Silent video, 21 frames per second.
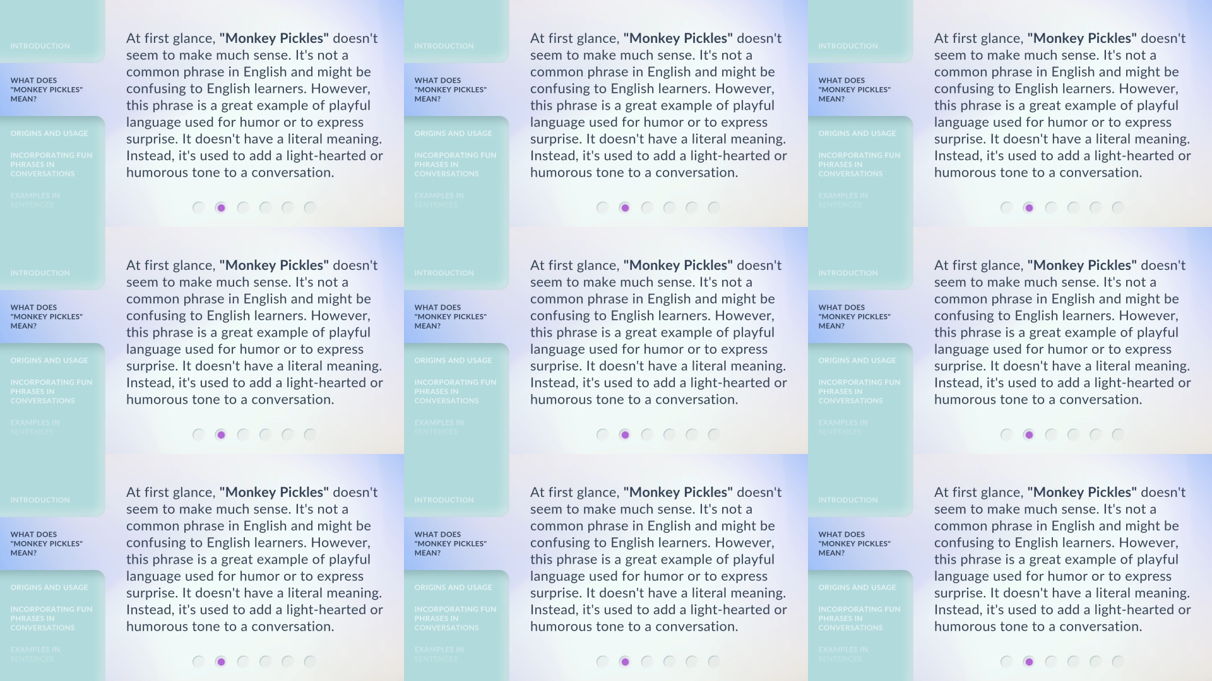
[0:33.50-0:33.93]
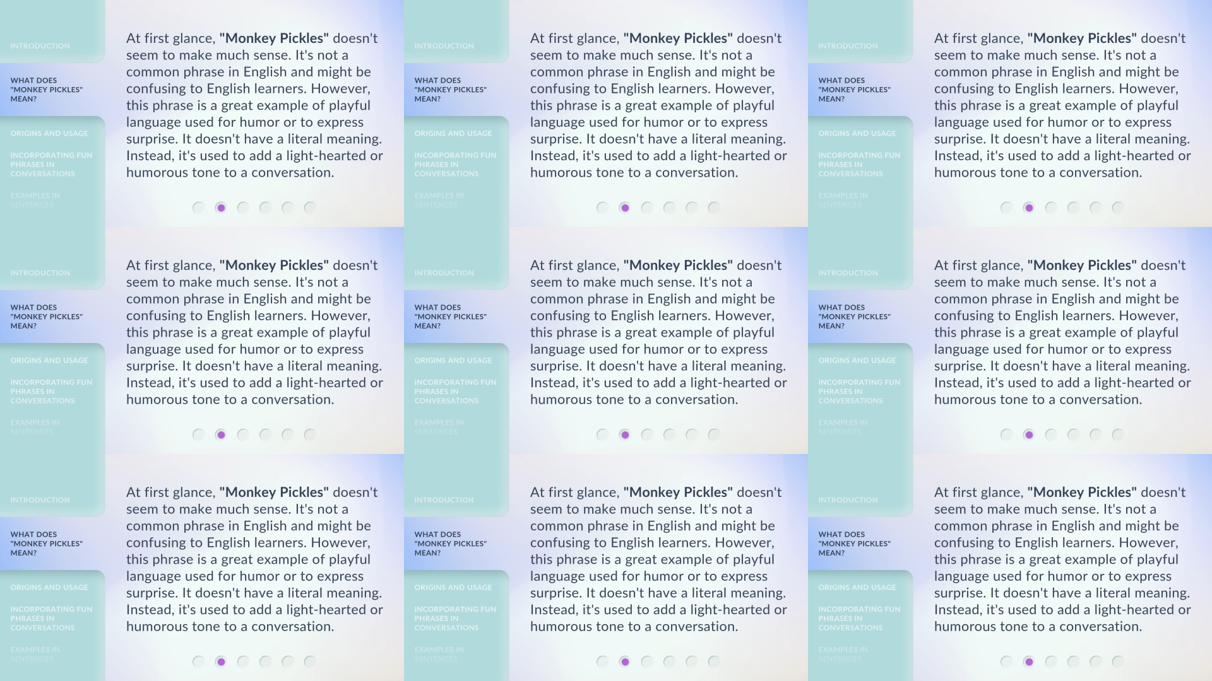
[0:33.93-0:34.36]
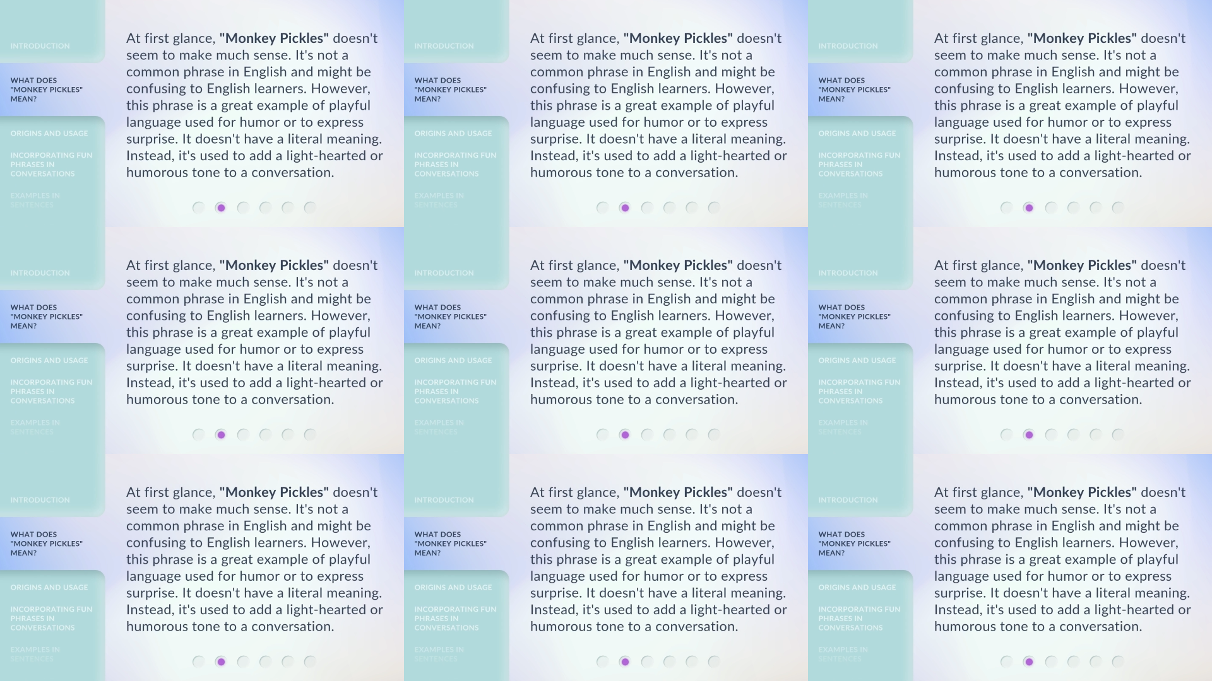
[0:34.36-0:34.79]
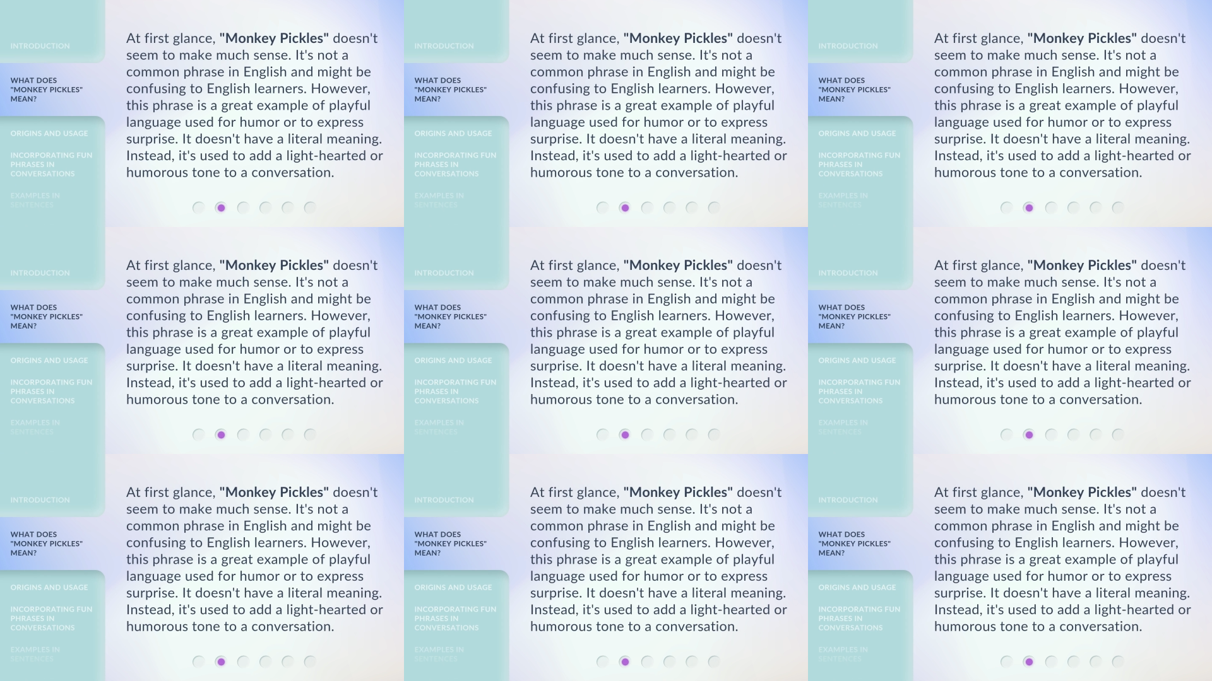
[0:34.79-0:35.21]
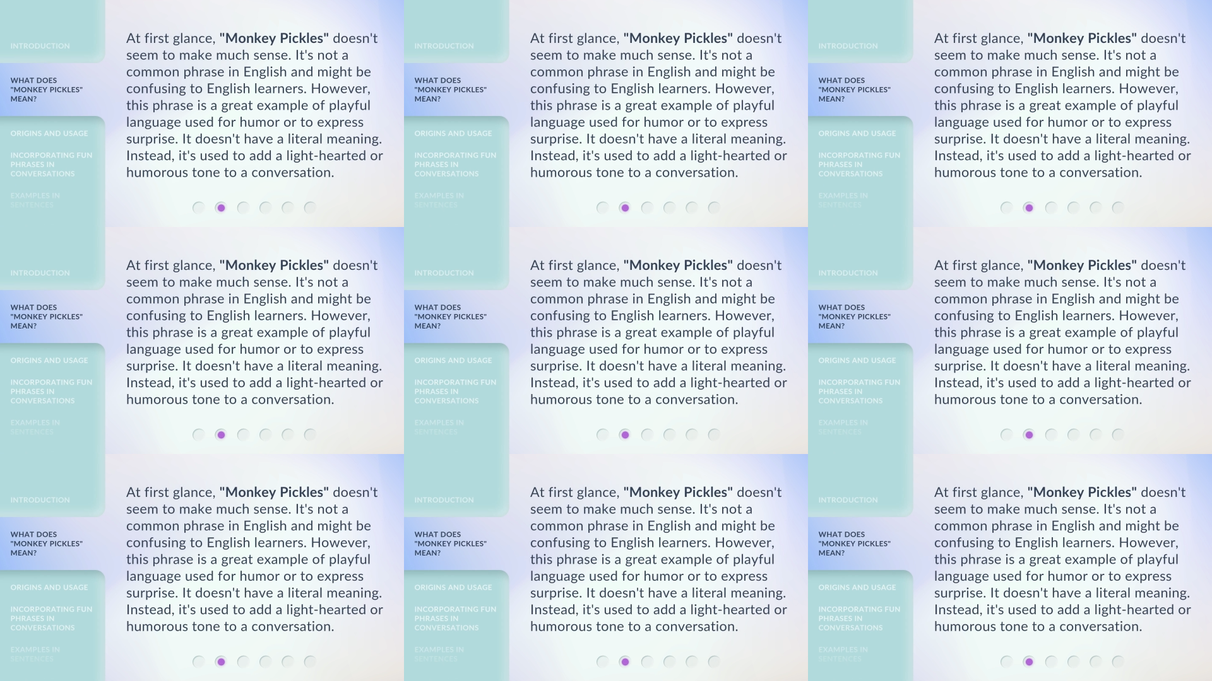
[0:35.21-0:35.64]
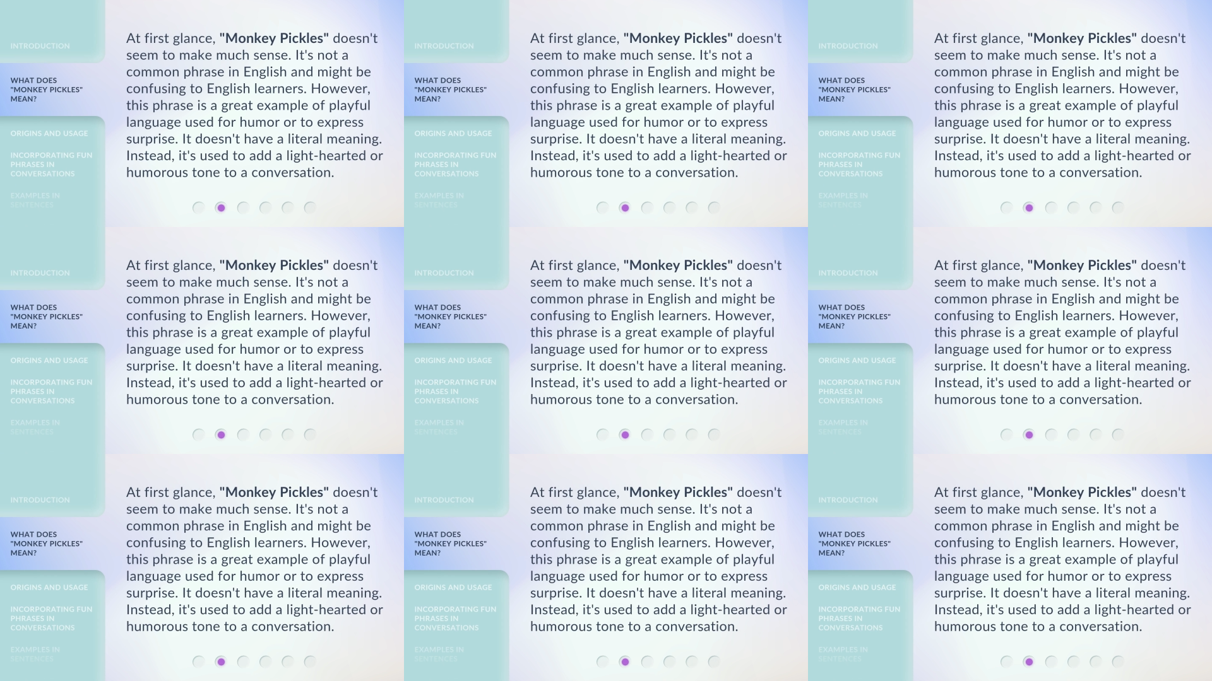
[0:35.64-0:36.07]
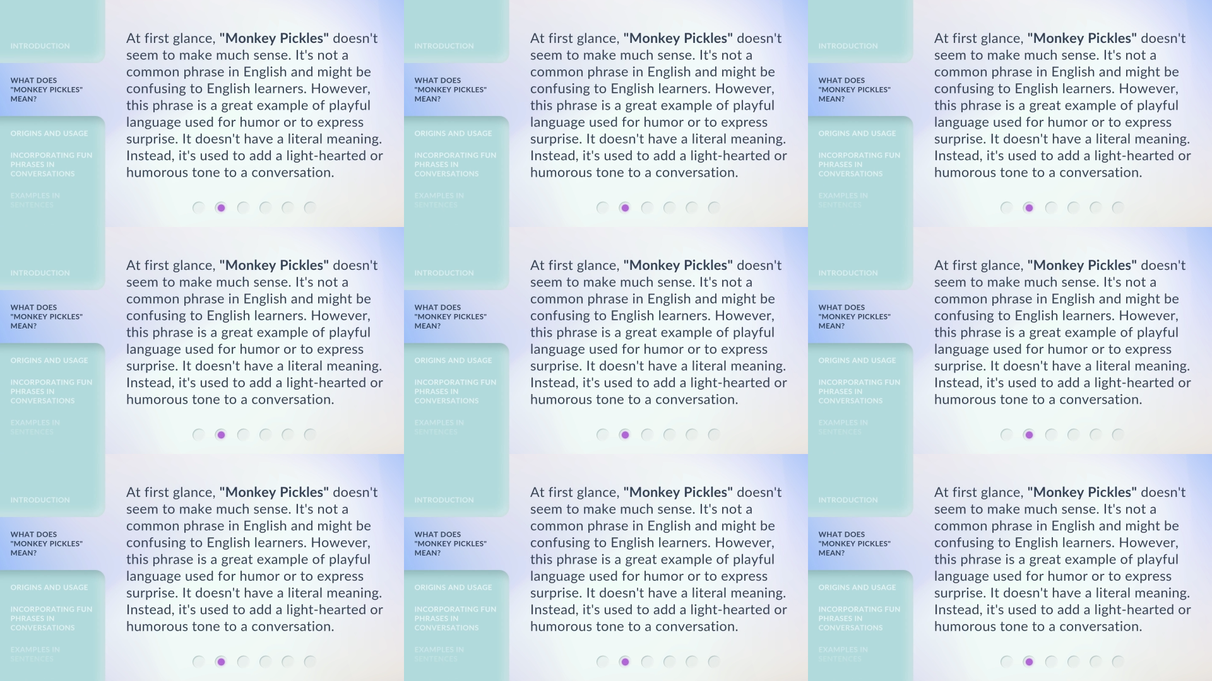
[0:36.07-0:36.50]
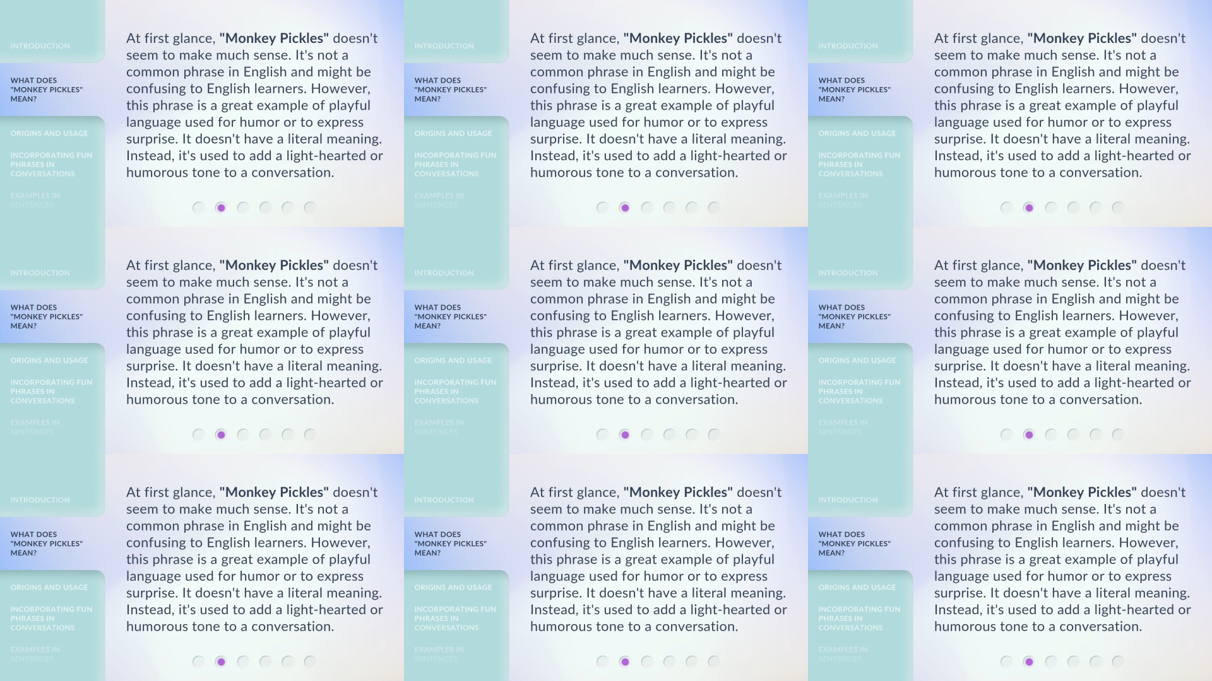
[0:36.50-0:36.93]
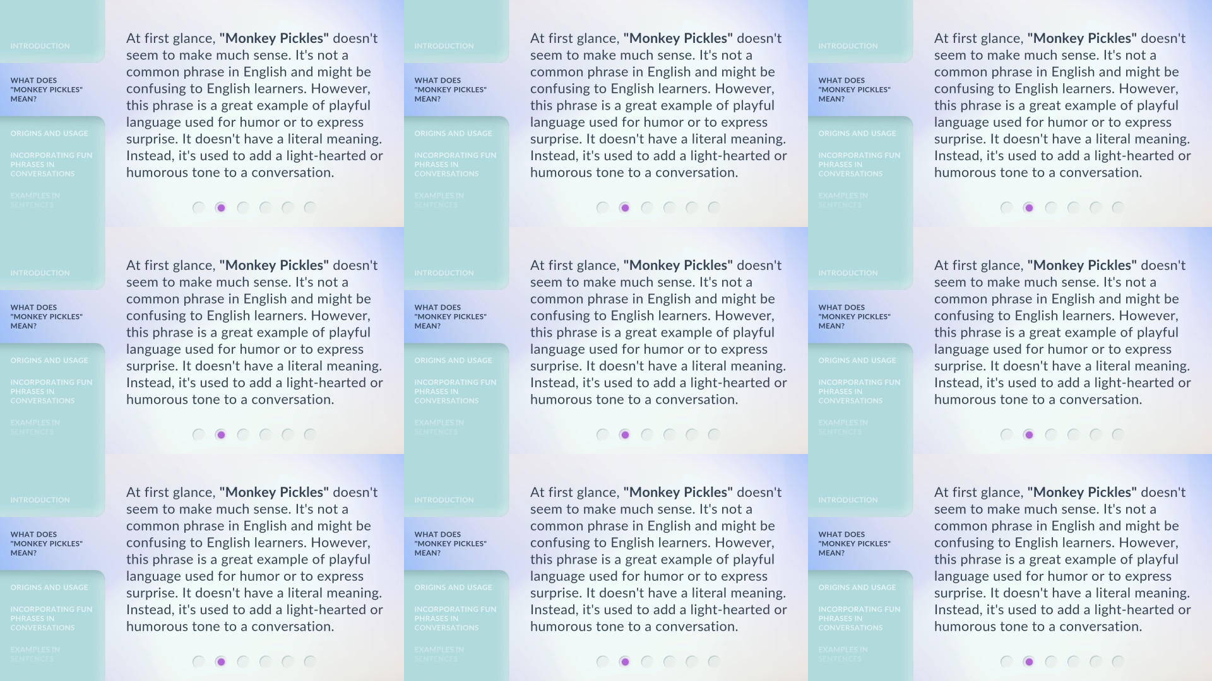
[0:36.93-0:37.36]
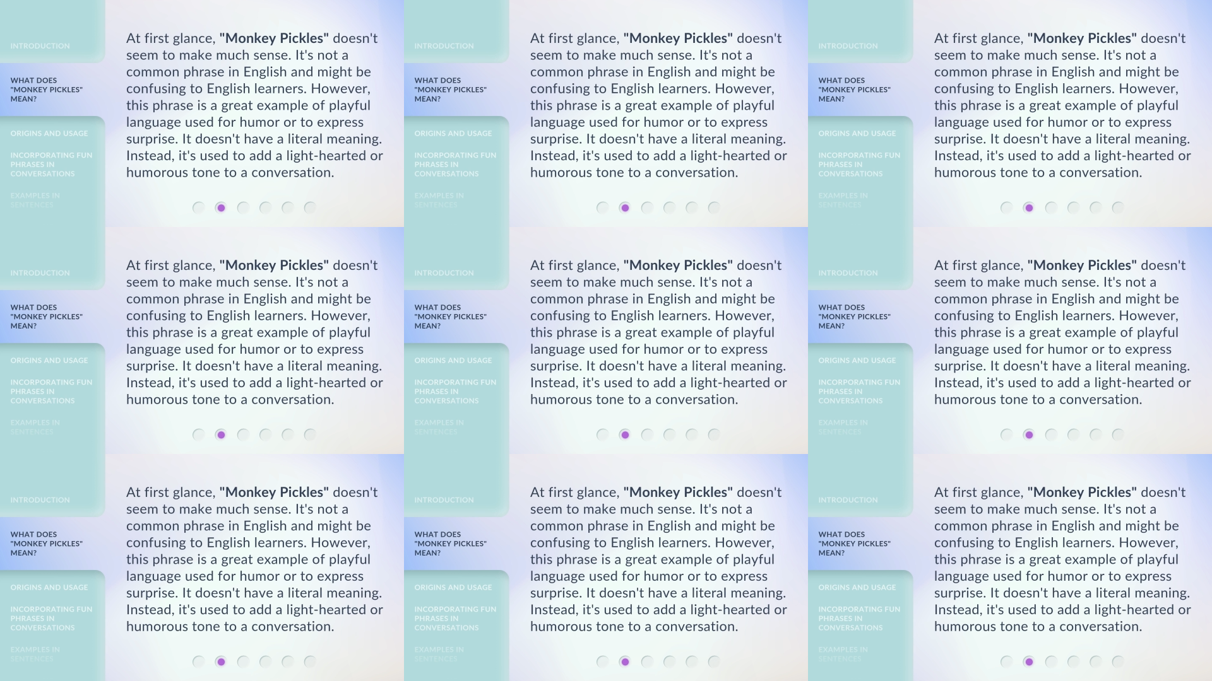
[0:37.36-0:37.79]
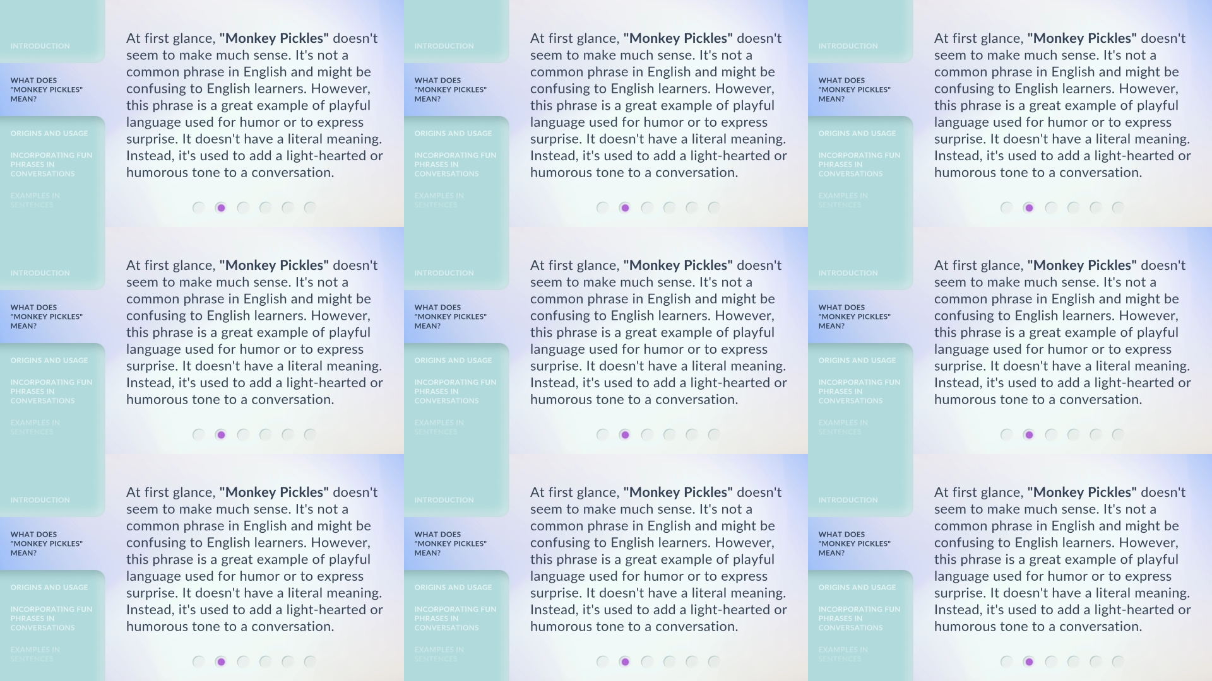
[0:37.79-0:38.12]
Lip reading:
No face is visible, so there are no lips to read.